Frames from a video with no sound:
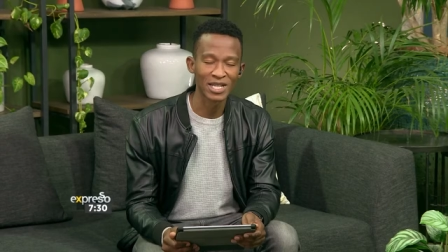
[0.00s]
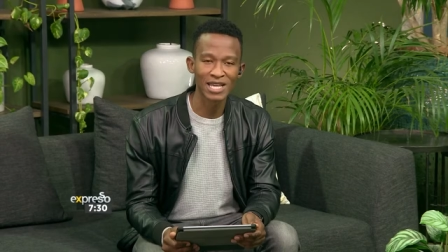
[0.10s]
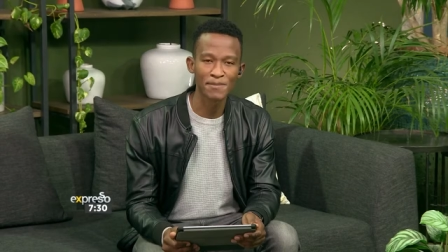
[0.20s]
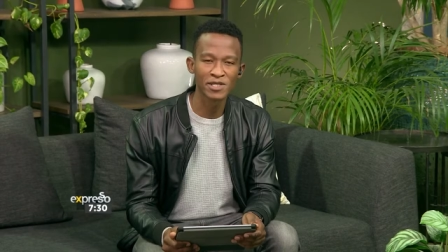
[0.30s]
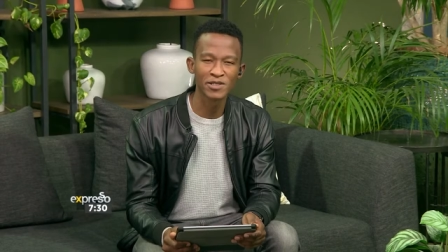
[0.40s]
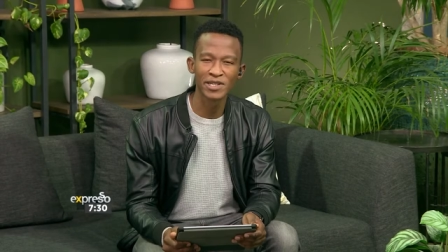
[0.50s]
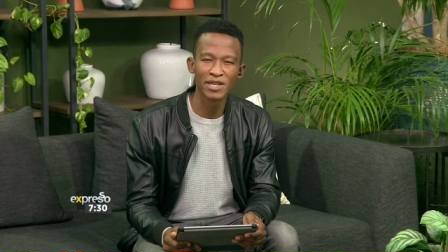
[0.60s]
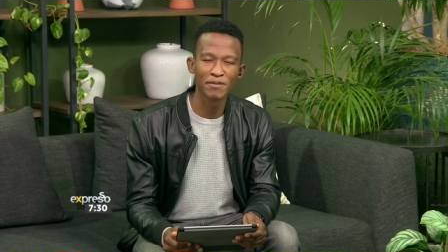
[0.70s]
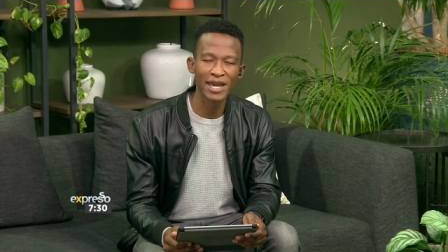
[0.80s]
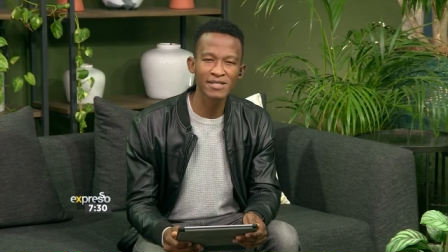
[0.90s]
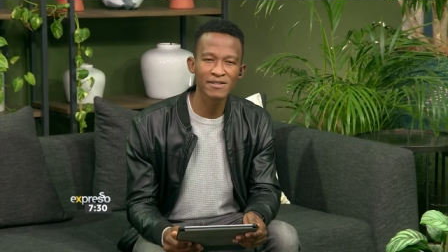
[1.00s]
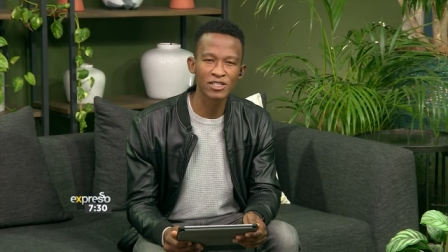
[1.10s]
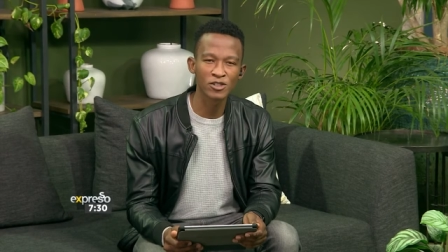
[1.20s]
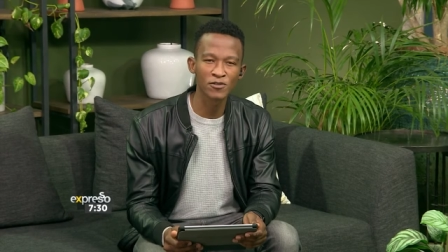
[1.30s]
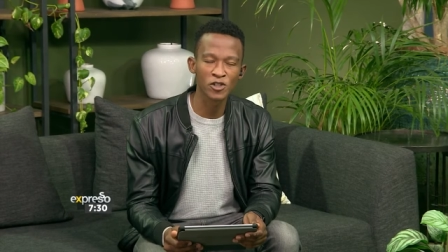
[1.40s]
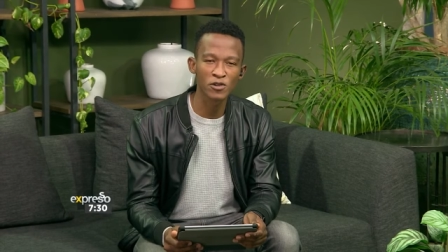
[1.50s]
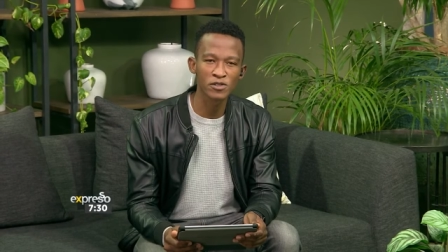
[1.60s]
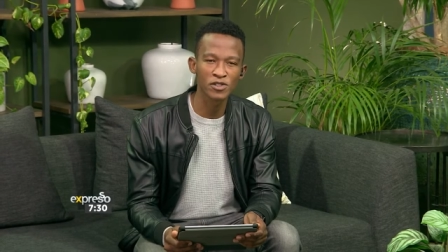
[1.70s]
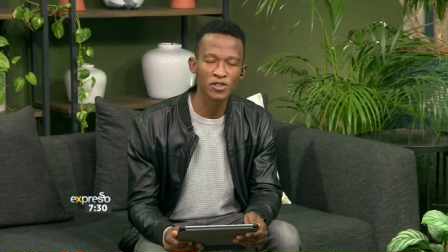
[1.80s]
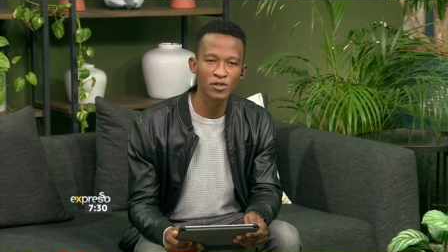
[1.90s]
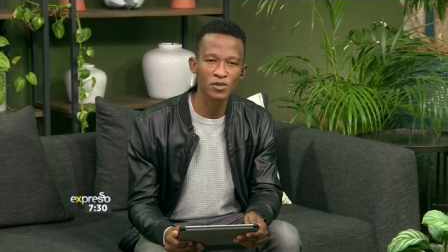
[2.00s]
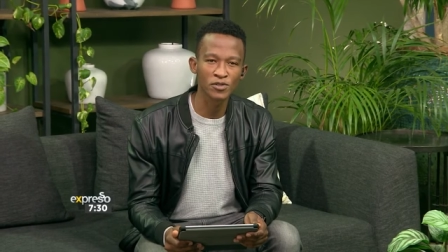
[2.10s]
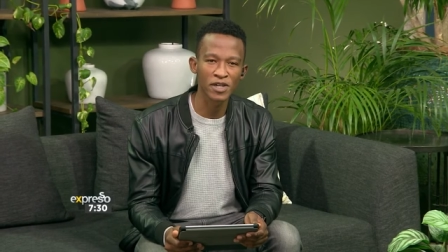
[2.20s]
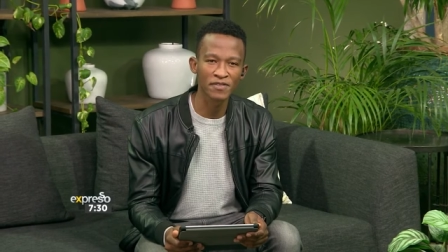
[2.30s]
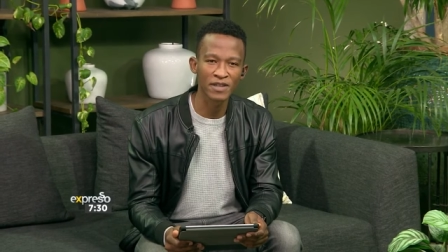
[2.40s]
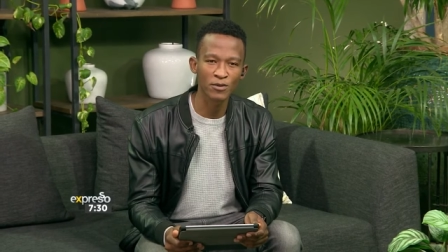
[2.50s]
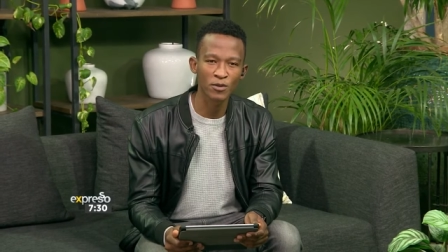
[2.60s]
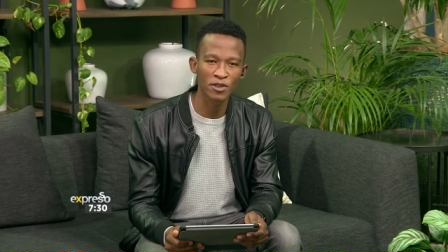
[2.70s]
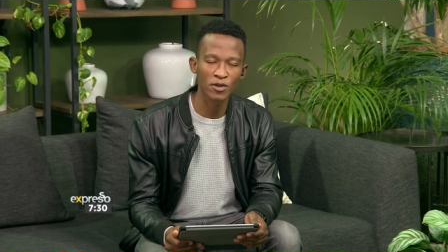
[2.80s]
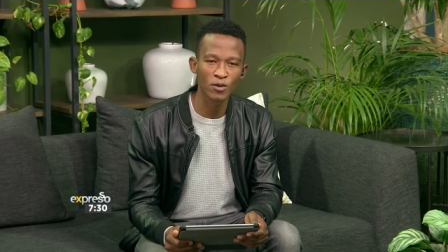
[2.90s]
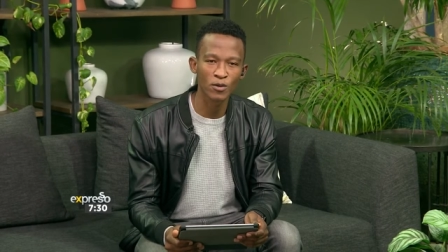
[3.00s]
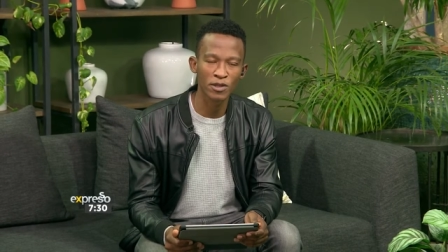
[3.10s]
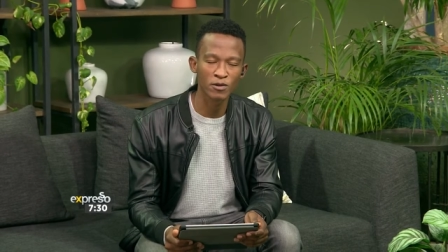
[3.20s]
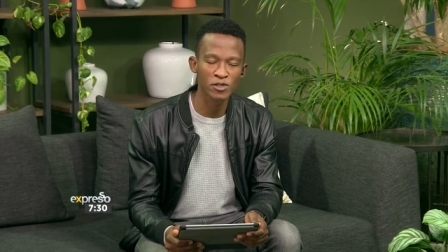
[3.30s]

I mean, that's absolutely amazing that you've chosen to done that with your